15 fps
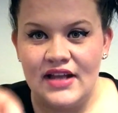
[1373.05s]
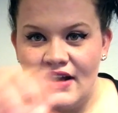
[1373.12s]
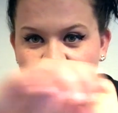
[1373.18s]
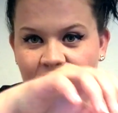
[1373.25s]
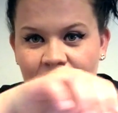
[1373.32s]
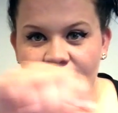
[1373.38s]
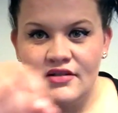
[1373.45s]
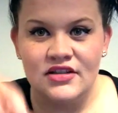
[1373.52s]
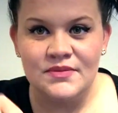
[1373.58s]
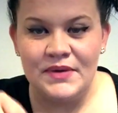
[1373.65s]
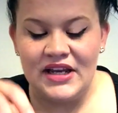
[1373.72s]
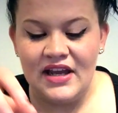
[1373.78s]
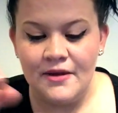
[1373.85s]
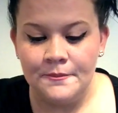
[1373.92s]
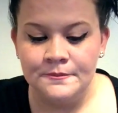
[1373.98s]
that little
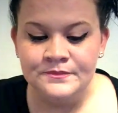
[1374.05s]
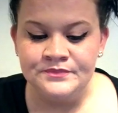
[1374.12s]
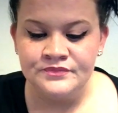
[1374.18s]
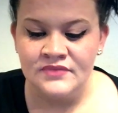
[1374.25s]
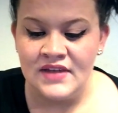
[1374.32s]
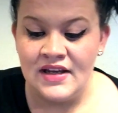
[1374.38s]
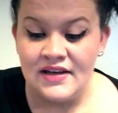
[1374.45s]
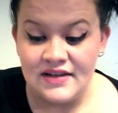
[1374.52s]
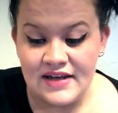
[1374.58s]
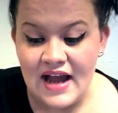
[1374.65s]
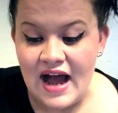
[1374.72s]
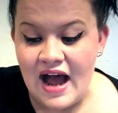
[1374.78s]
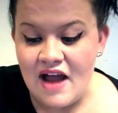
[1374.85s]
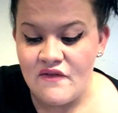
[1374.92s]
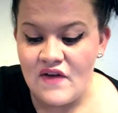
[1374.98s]
spigot.
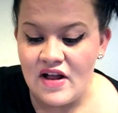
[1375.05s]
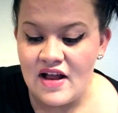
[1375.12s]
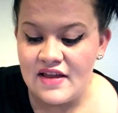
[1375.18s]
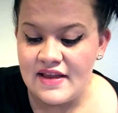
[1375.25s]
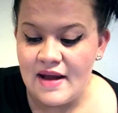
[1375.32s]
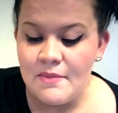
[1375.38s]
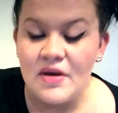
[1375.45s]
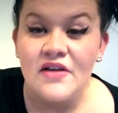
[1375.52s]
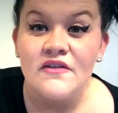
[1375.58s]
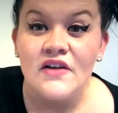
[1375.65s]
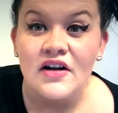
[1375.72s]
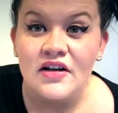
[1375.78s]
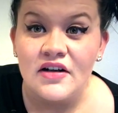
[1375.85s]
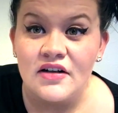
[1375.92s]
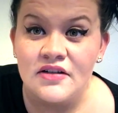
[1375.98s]
Yeah, I fell on that
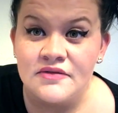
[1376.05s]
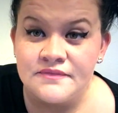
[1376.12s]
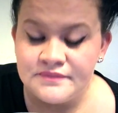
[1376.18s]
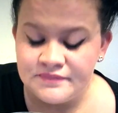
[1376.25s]
motherfucker.